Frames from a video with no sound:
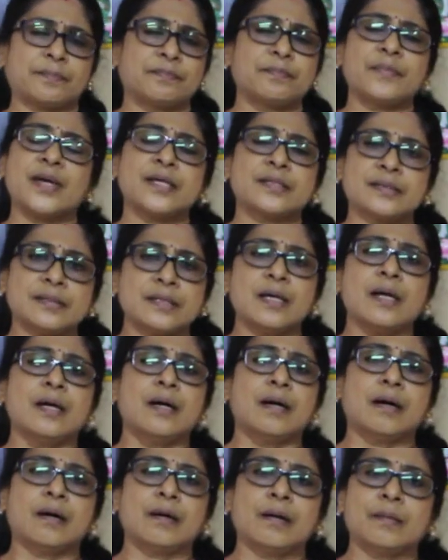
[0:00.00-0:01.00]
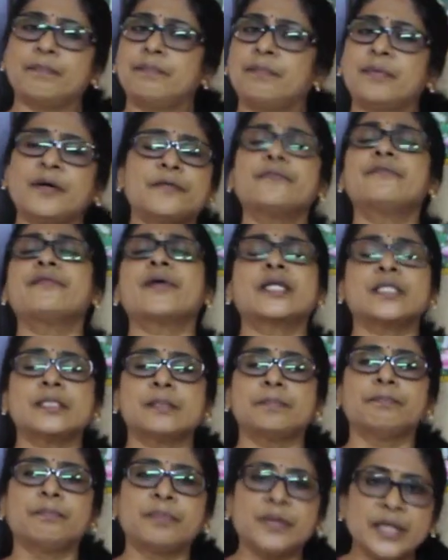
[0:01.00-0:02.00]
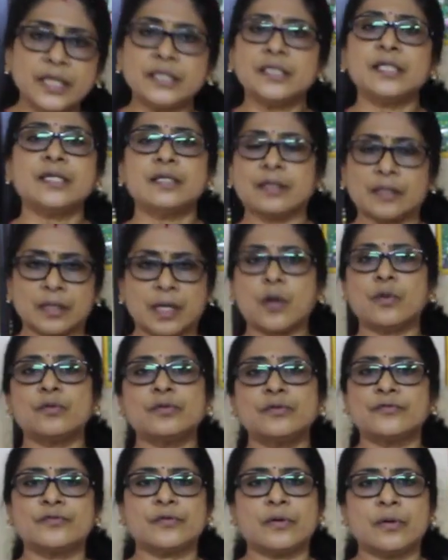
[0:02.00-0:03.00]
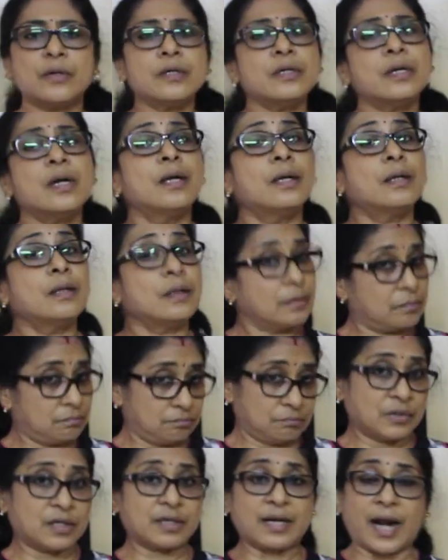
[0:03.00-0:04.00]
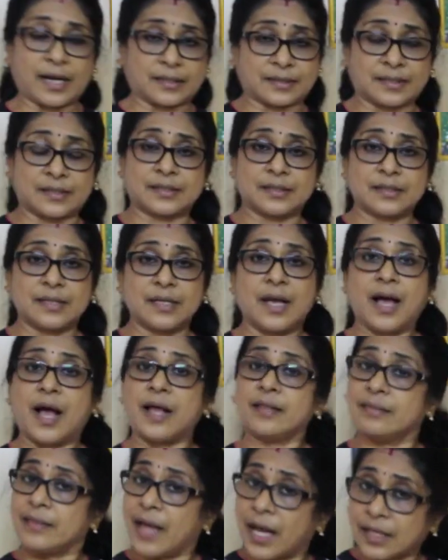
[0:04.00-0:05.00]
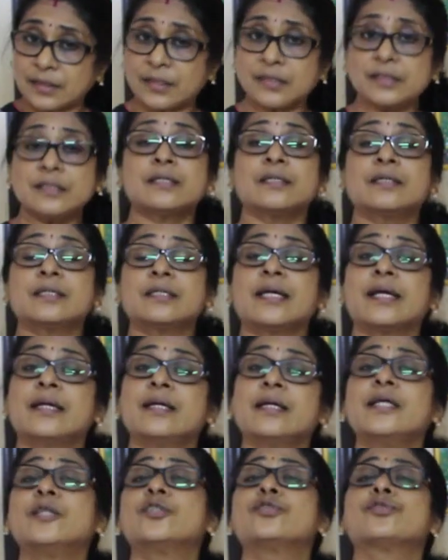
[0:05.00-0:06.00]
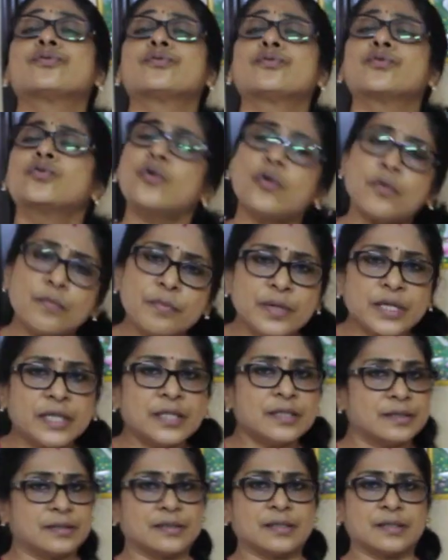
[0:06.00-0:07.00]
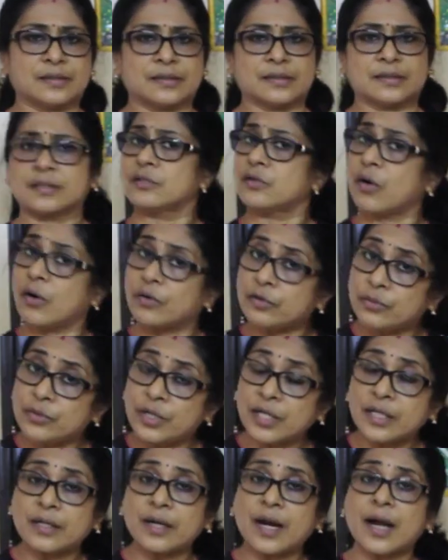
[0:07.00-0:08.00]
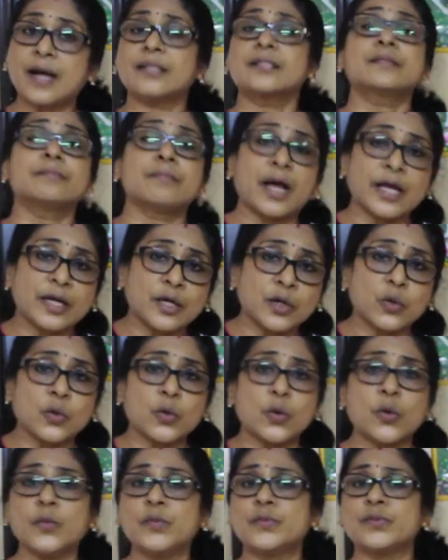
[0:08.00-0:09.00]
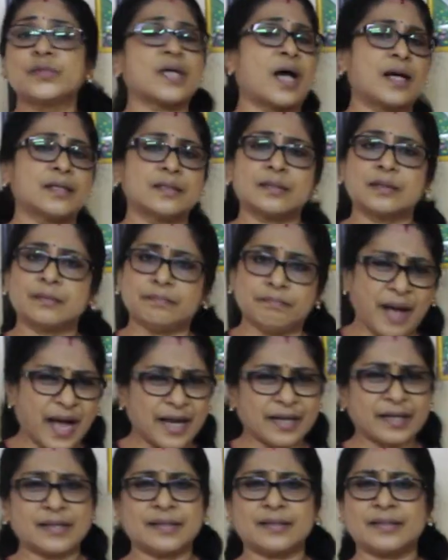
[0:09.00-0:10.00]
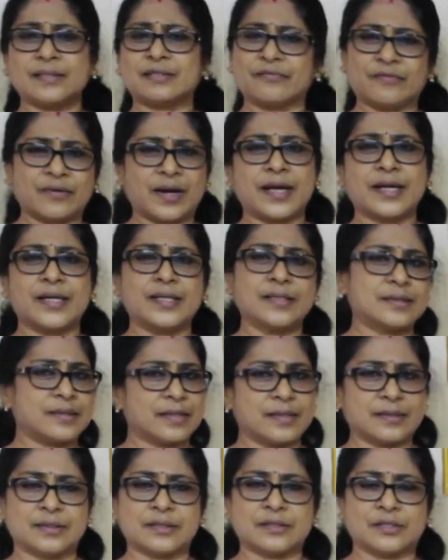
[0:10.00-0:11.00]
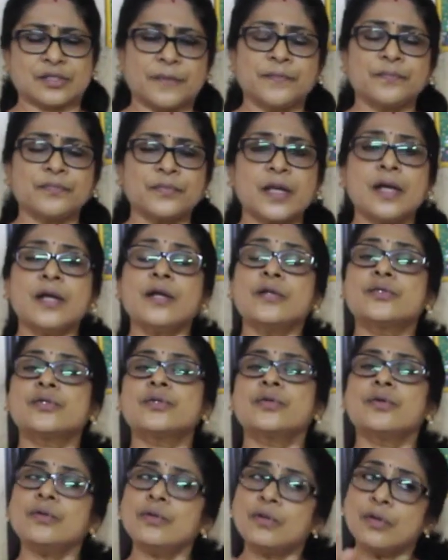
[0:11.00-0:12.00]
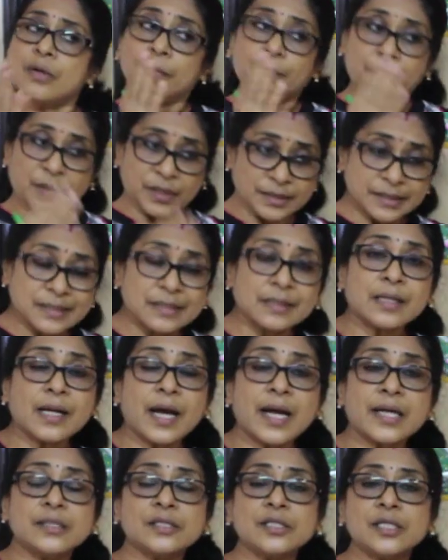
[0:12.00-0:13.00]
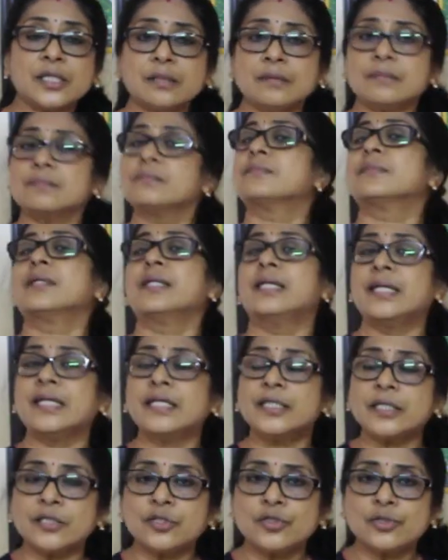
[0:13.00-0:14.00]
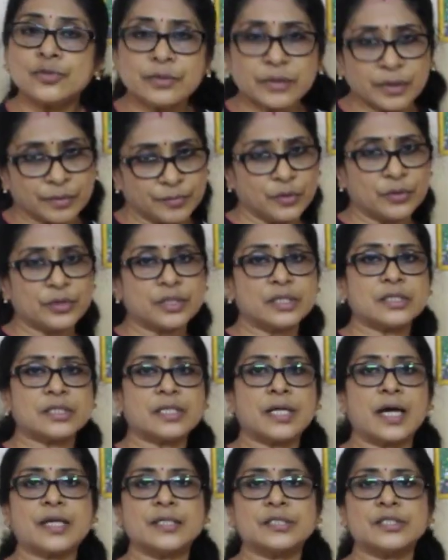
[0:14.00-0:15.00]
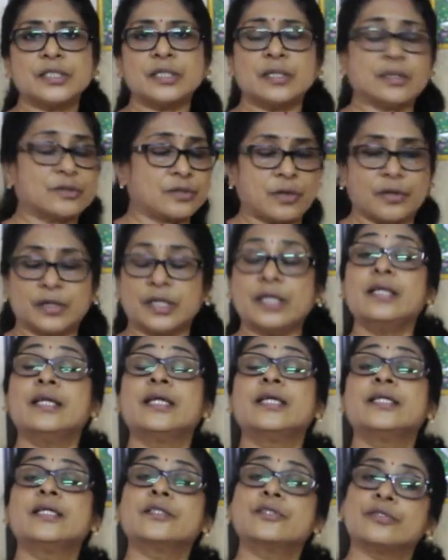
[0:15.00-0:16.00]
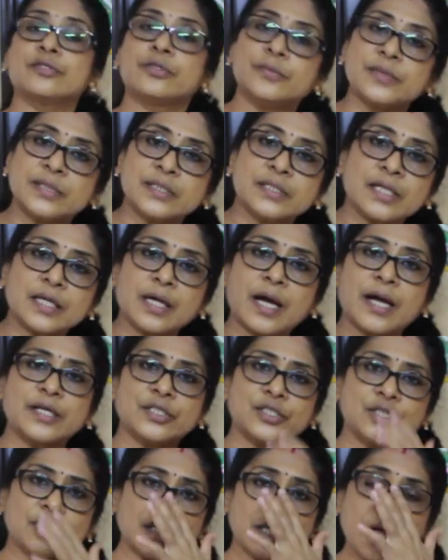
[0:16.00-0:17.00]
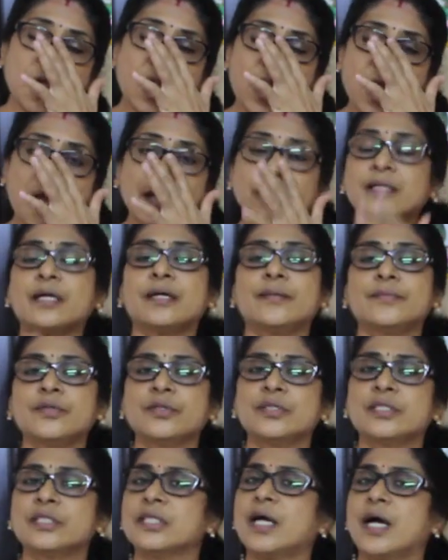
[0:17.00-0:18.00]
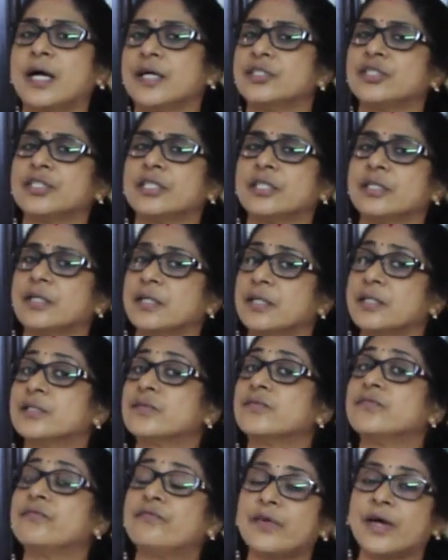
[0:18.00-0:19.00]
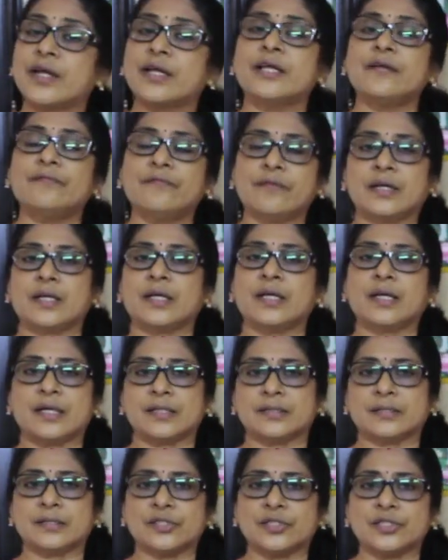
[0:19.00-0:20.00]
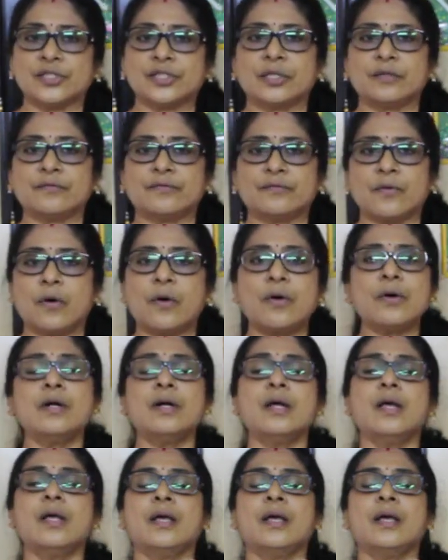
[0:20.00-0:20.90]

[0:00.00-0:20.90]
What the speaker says: makes a perfect breeding ground for rats. And that in turn can lead to so many diseases, not only rats, microbes, other maggots, flies, etc. So personal hygiene leading to leading to domestic hygiene, and community hygiene is very very essential for